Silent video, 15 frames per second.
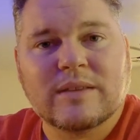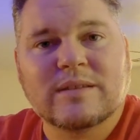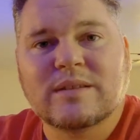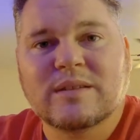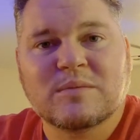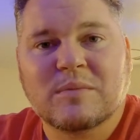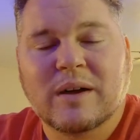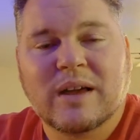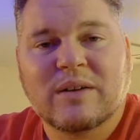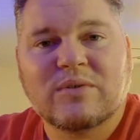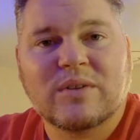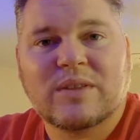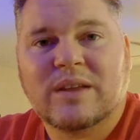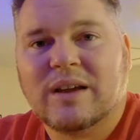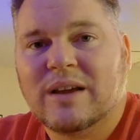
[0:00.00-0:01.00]
This is my
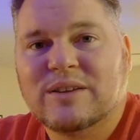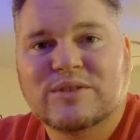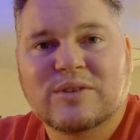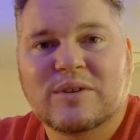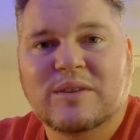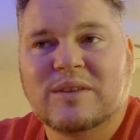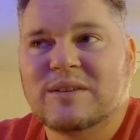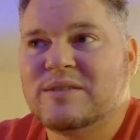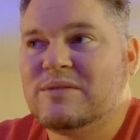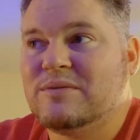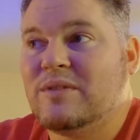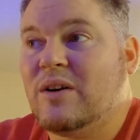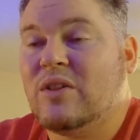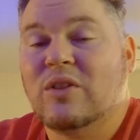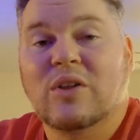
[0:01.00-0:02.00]
everything. I started
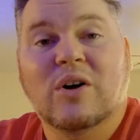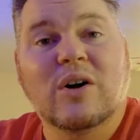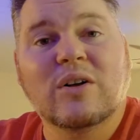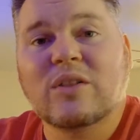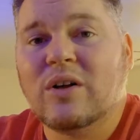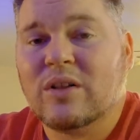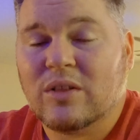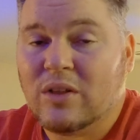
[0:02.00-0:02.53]
this a long